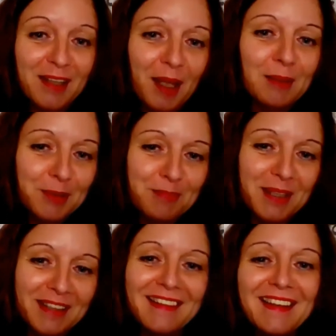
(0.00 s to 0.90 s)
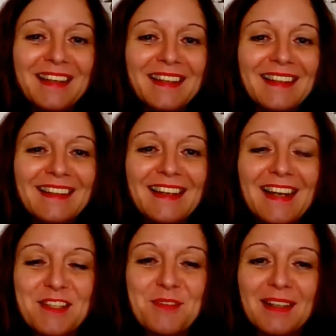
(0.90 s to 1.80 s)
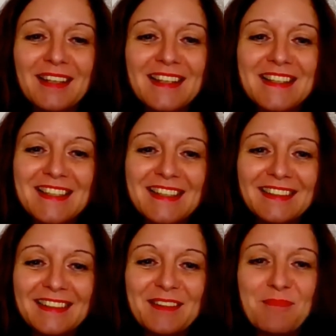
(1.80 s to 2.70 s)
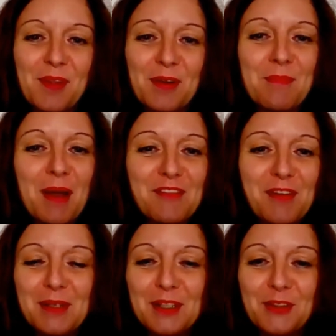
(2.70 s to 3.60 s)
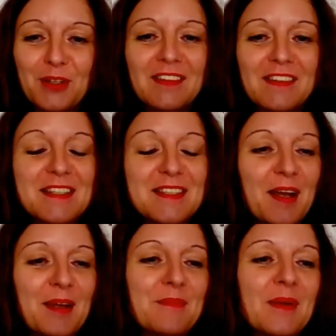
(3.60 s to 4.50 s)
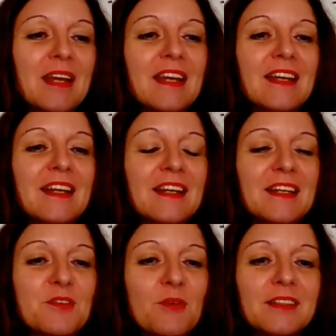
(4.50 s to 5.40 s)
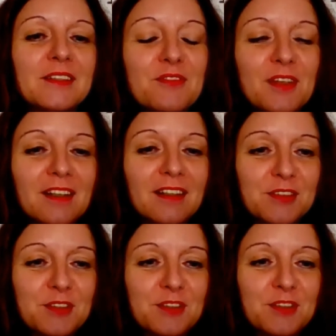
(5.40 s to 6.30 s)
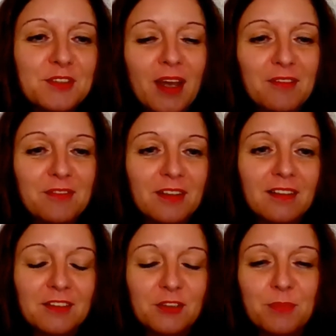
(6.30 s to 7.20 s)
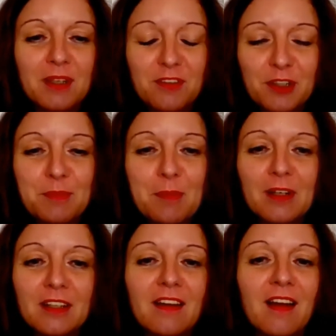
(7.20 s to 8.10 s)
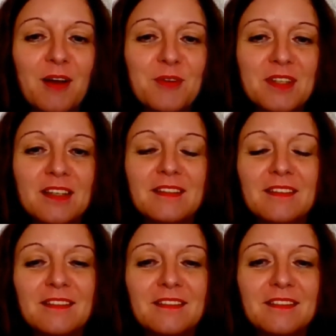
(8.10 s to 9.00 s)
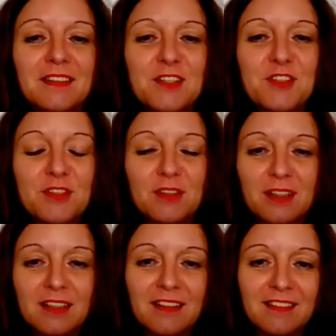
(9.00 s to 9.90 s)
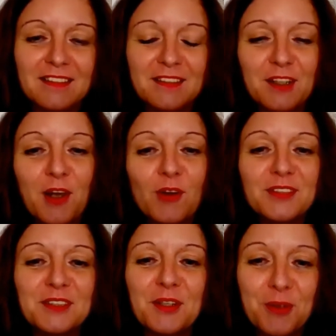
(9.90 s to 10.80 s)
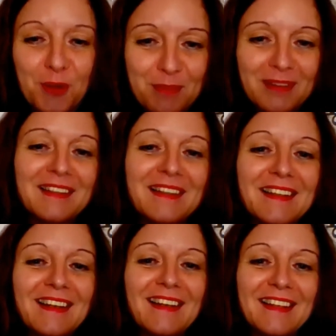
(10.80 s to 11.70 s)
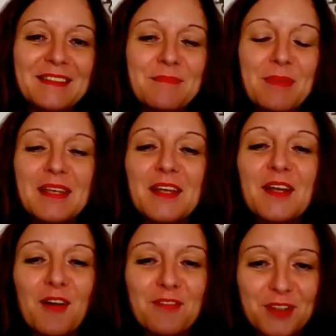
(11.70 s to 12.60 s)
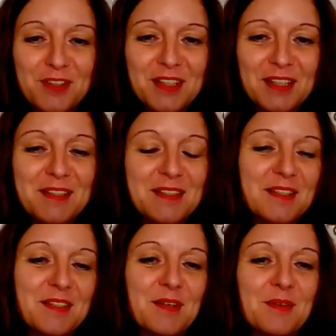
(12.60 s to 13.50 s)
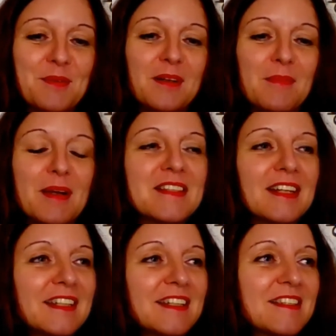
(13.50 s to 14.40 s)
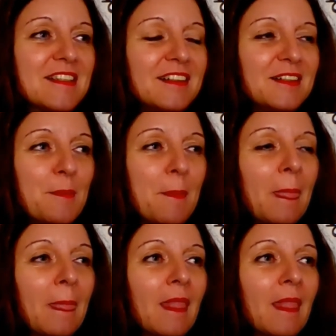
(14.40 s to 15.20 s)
and helped me as well as my family during this time. It's quite difficult to have to be three people in a house and each in a locked in a room and being in conferences. So my son is a